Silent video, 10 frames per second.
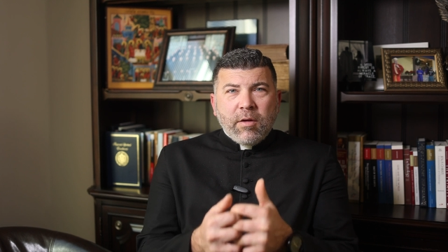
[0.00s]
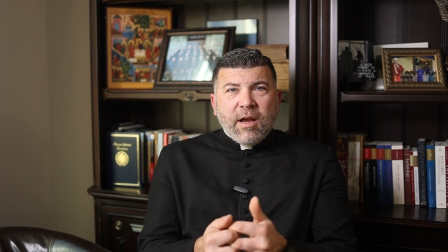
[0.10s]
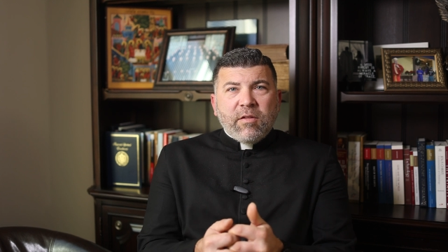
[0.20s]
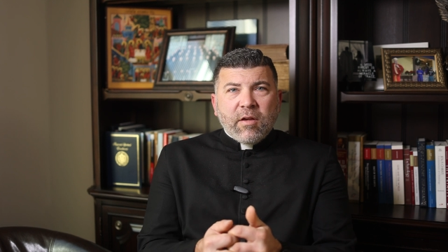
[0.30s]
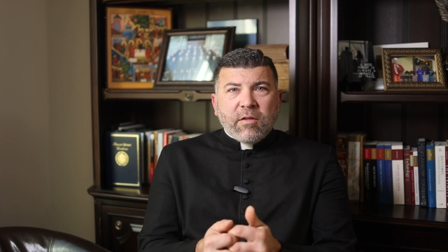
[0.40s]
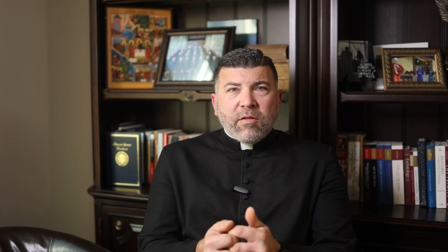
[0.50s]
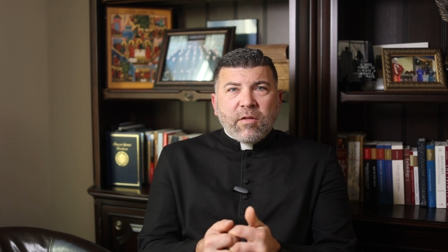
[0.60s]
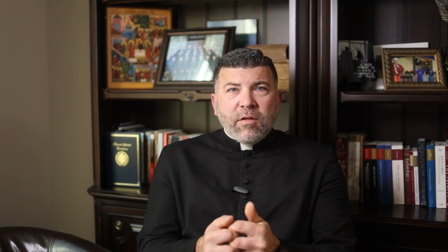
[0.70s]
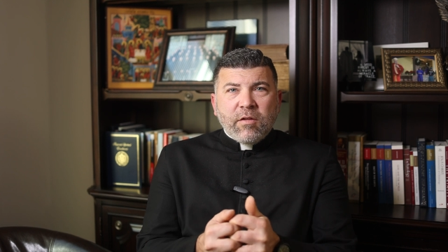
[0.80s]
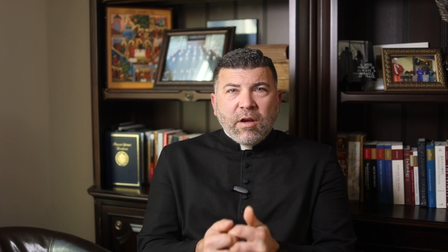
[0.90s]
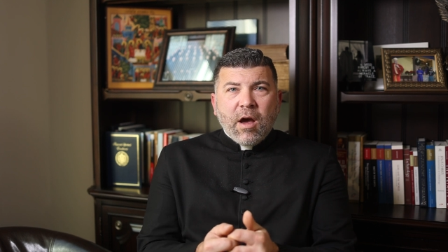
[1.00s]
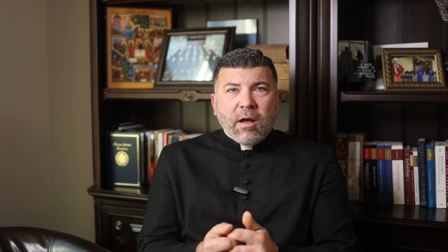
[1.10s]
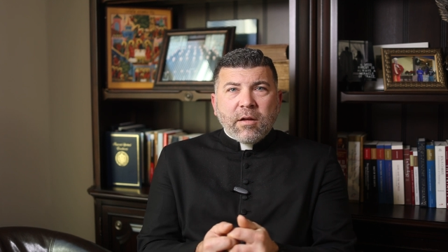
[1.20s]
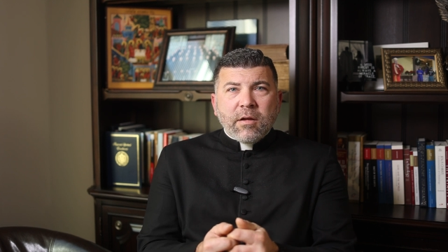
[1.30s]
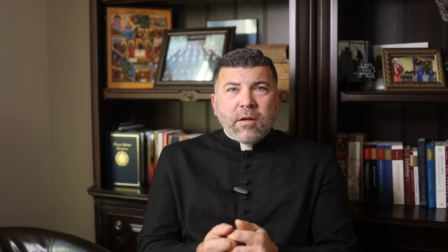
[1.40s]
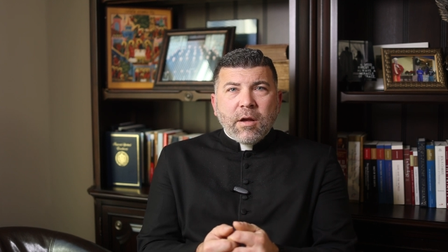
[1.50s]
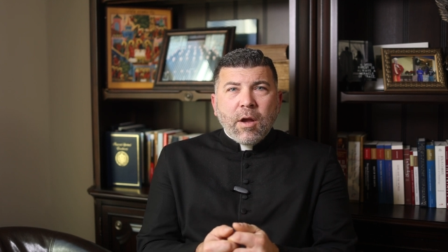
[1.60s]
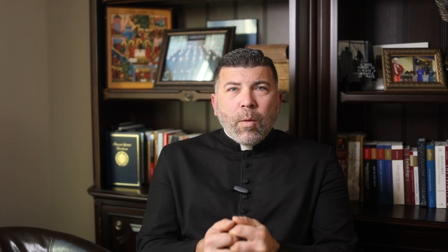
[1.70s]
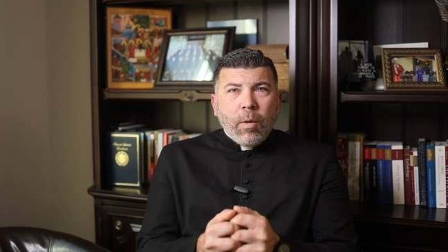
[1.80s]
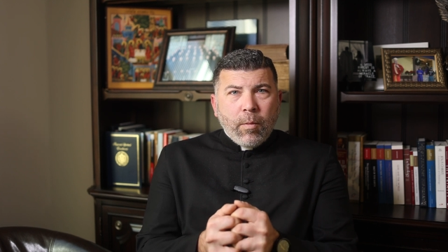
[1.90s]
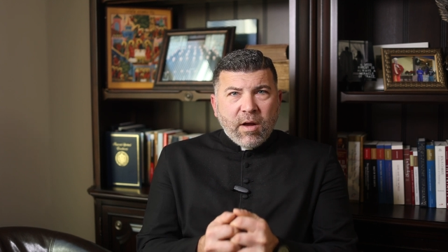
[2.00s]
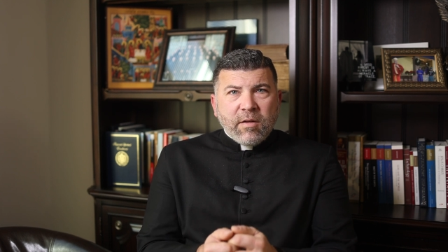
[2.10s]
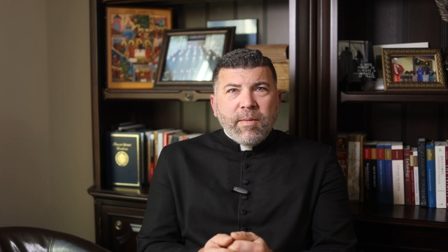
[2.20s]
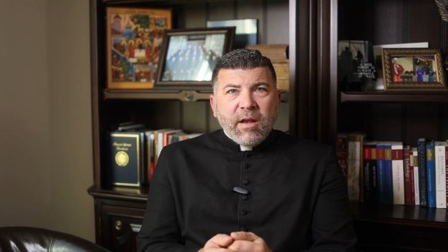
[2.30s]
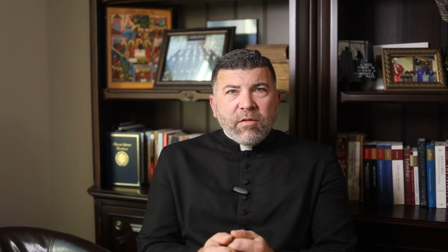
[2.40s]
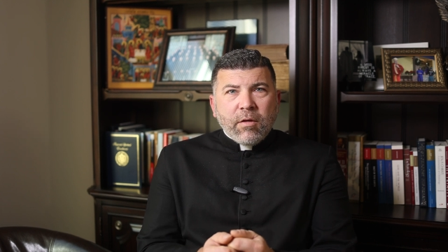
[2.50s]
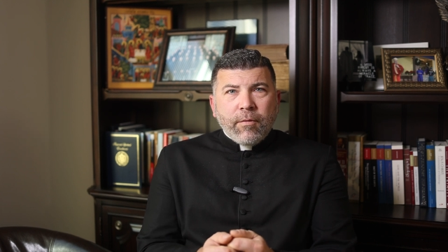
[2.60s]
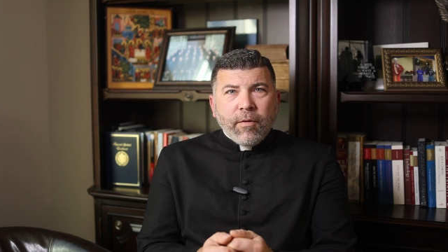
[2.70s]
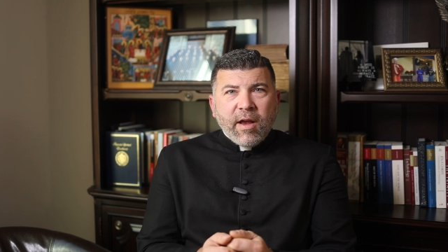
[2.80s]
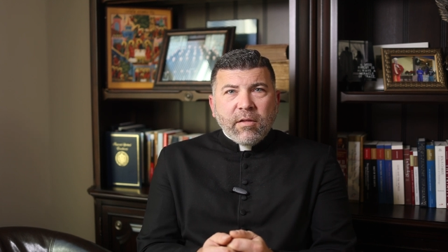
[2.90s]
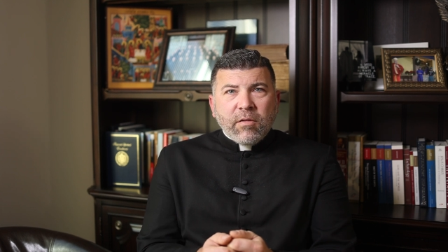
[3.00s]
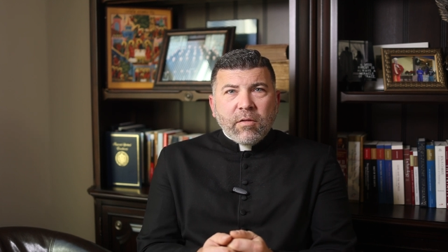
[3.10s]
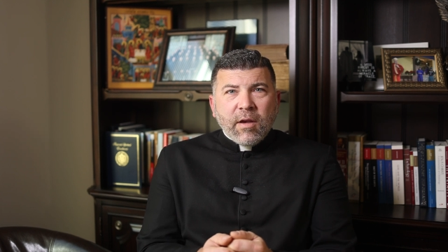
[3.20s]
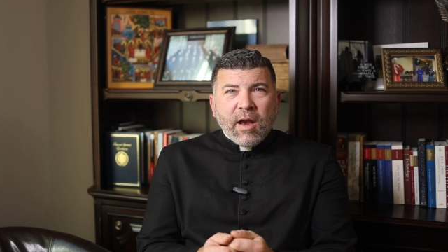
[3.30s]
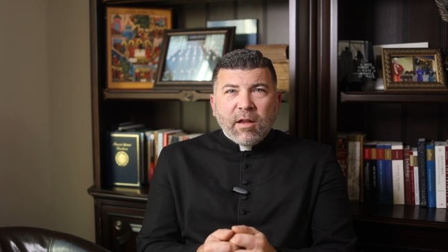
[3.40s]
unites us to God. We want to be his good friends,